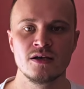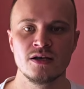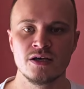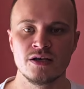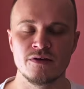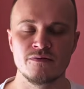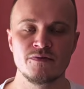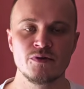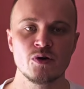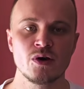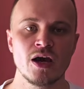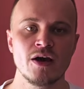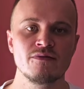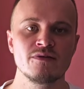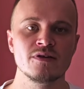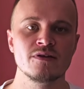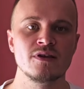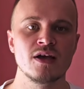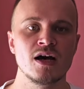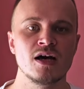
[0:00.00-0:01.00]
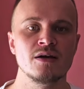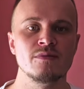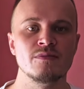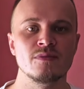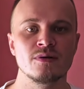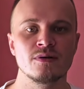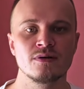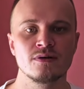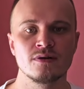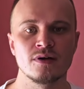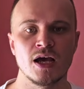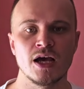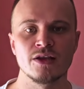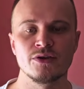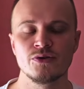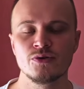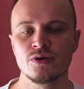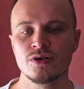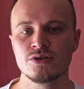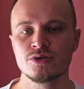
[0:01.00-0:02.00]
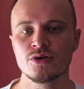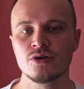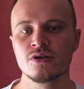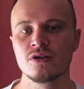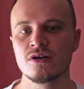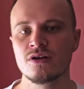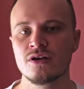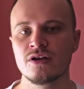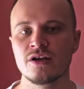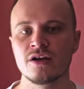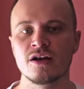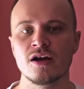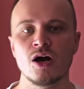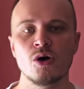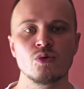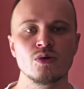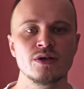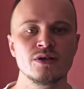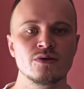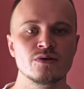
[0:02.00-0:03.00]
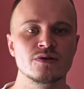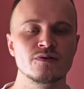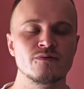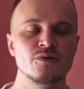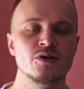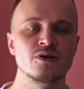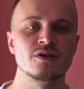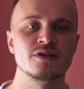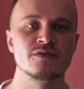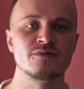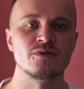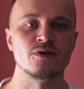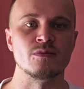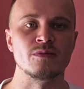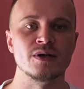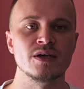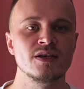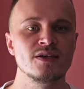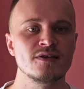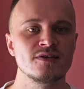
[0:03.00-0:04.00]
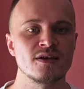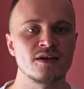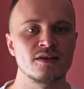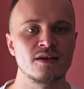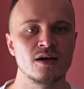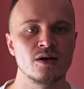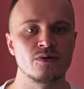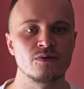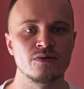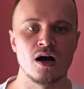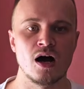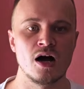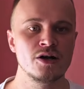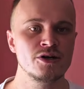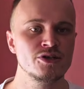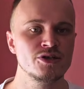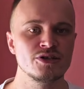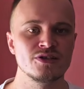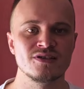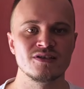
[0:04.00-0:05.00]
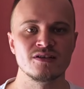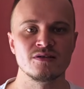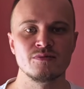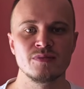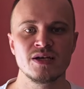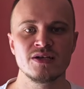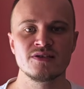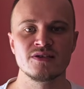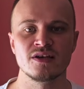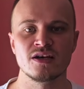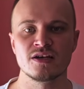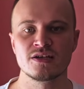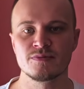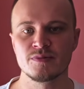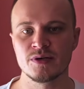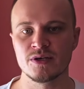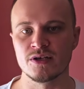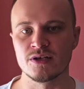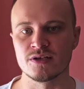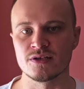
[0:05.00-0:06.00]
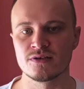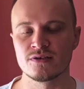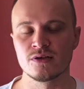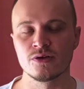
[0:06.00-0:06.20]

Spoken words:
If you have the time and you enjoy learning how Linux works from inside out, Arch is an amazing experience.